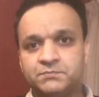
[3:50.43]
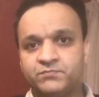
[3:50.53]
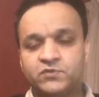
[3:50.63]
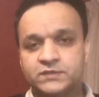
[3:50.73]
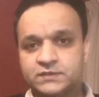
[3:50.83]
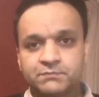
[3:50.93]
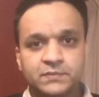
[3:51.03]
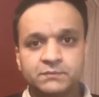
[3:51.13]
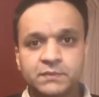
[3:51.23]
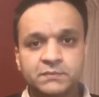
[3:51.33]
for
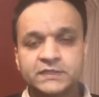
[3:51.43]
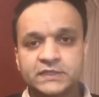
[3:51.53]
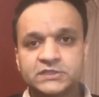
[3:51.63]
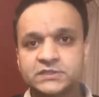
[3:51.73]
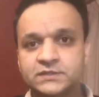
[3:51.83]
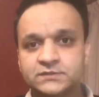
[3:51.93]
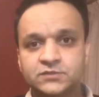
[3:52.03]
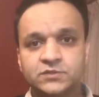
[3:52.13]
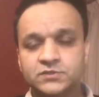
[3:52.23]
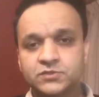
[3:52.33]
example, publications
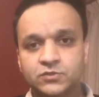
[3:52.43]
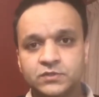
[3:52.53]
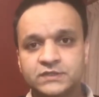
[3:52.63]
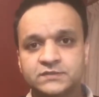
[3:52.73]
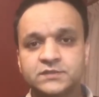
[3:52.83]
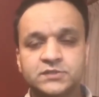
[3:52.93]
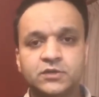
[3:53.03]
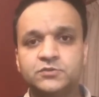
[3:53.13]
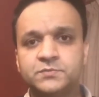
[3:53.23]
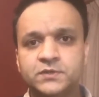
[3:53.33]
or strong research
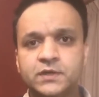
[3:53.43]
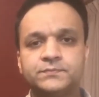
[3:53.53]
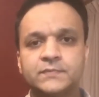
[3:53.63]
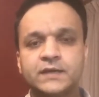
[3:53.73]
output.